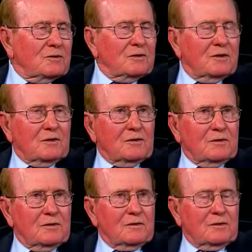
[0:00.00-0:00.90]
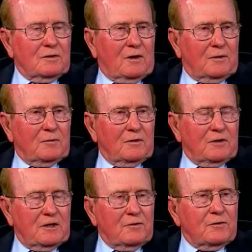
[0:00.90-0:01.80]
And the armored,
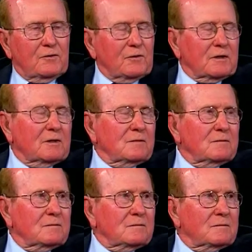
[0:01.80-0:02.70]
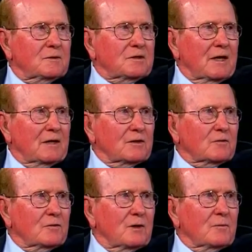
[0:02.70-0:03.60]
the infantry battalions
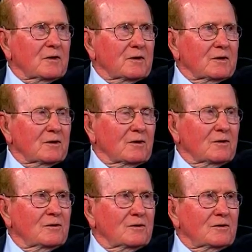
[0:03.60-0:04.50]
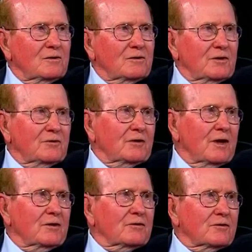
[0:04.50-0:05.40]
were up on the hill in
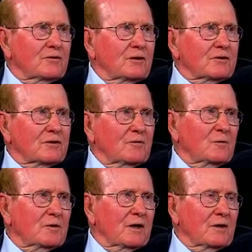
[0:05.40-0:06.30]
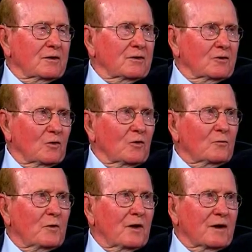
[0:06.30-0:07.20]
tents. The rest of them were down in the
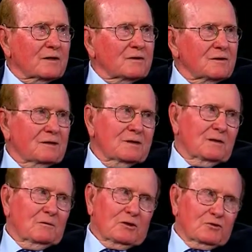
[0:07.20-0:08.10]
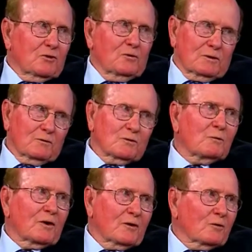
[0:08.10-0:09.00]
old barracks. I'm not sure which was
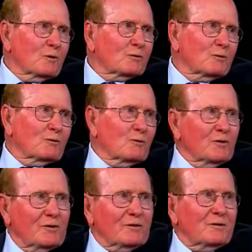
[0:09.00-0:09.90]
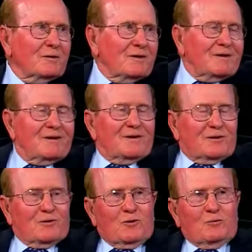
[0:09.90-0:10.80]
better or which was worse.
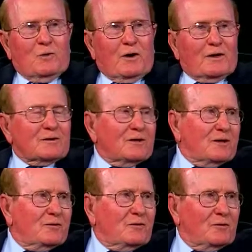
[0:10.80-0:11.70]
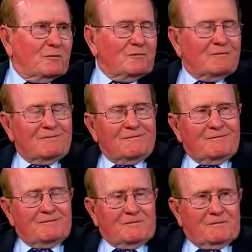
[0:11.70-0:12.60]
Those old barracks dated from
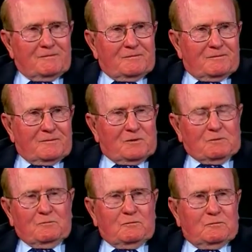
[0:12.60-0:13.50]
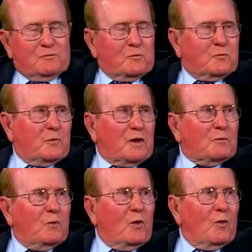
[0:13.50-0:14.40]
uh,
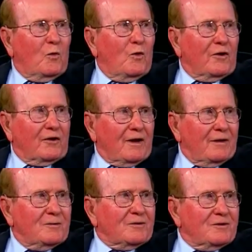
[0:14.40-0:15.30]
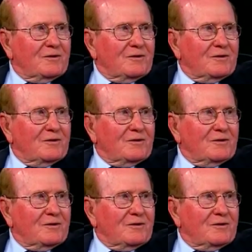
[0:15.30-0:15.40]
pre-Boer War times.